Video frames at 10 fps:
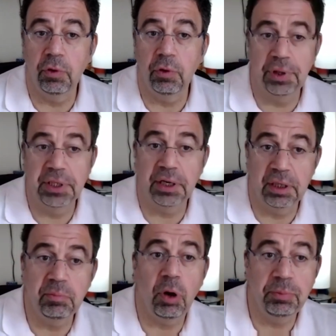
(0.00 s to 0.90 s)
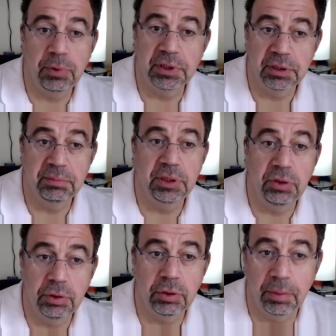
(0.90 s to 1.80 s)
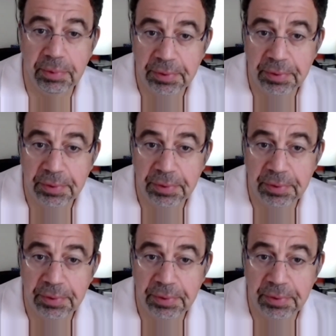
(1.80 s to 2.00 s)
authoritarian populism in Europe.